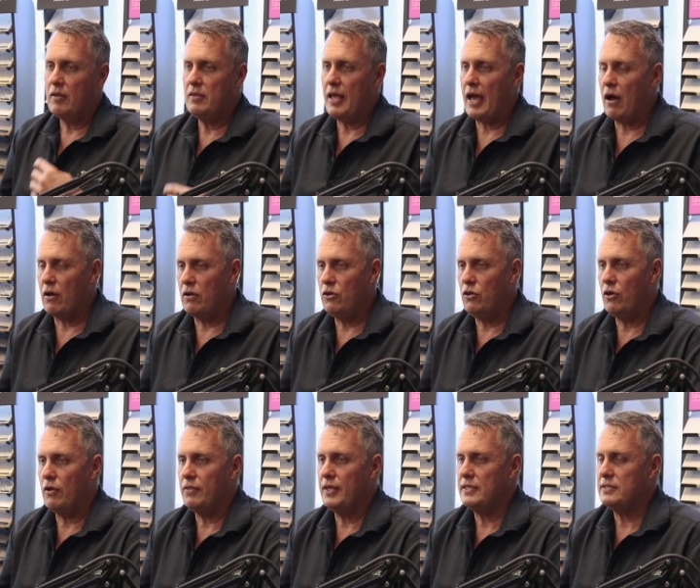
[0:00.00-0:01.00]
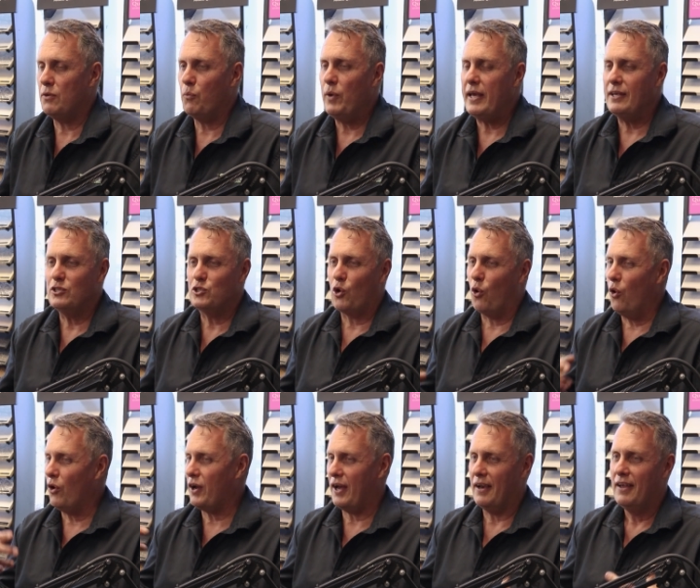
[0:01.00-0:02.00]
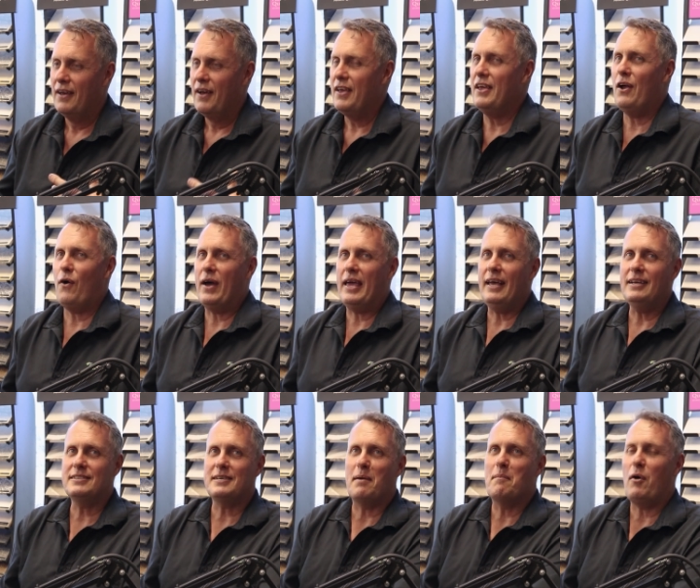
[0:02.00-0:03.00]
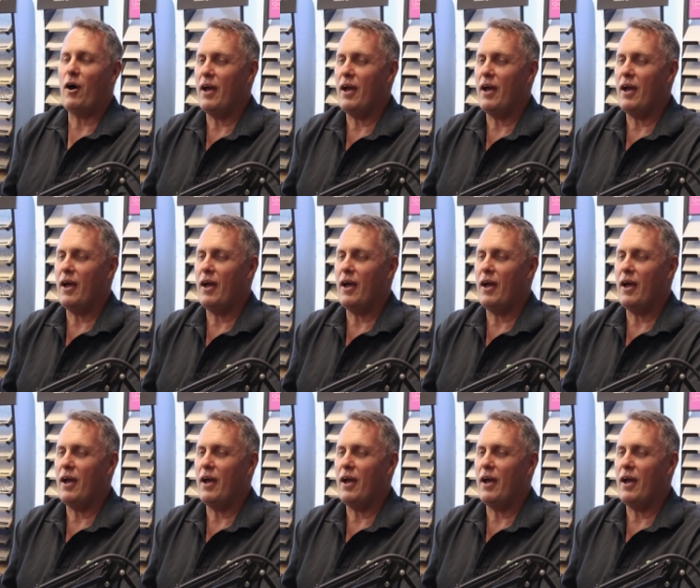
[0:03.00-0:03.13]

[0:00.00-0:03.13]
Now, this we can talk it. You know, I hear some.